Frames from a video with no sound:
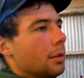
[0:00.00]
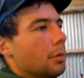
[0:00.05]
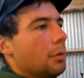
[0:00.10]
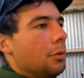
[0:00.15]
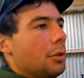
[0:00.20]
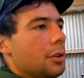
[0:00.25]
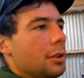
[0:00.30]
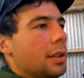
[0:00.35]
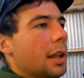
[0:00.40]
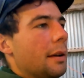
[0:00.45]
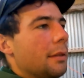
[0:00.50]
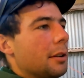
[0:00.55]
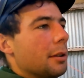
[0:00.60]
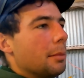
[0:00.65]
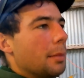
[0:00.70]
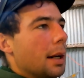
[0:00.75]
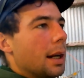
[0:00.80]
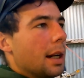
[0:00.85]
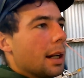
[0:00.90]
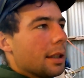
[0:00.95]
We'll just have to
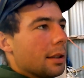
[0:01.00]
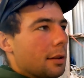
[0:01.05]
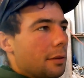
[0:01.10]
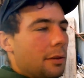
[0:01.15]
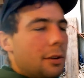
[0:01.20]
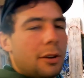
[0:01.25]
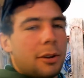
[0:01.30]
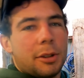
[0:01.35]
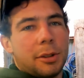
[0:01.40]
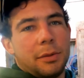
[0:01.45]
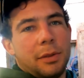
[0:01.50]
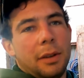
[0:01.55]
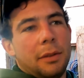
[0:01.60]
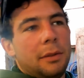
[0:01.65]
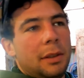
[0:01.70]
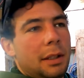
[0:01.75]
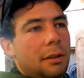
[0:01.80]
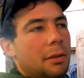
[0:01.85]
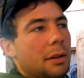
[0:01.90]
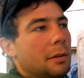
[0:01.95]
mark the first
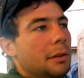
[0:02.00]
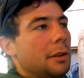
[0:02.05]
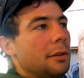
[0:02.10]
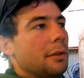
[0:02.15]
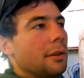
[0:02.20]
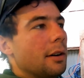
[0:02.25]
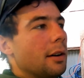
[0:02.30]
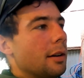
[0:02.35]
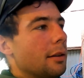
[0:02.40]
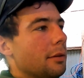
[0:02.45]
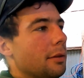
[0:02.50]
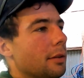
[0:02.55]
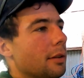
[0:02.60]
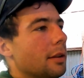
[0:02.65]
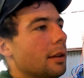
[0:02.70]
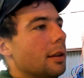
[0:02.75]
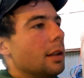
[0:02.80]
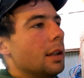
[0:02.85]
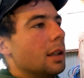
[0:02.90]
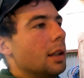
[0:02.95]
50, 55
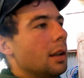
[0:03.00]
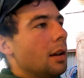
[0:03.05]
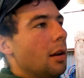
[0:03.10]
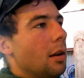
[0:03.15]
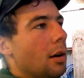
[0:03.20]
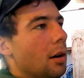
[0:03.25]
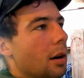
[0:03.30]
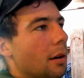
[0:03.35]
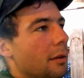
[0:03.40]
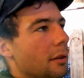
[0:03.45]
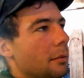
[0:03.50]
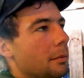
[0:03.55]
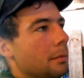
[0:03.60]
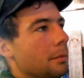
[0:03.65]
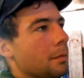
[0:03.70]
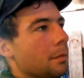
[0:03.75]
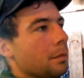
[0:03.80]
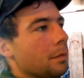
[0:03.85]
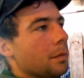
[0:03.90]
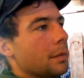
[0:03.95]
of them
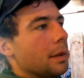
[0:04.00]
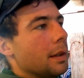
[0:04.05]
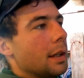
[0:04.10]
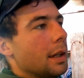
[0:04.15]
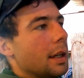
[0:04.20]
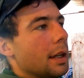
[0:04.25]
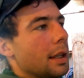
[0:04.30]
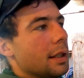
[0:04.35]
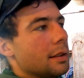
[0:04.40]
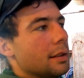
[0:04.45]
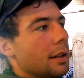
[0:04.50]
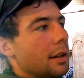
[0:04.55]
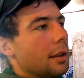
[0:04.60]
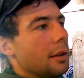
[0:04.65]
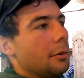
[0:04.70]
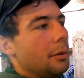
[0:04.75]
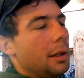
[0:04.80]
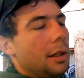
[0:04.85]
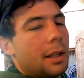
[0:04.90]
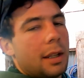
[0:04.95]
uh, so
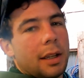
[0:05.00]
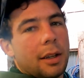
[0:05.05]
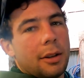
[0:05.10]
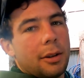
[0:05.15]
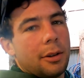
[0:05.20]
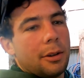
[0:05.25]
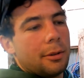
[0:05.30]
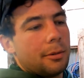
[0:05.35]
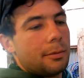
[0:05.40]
that we know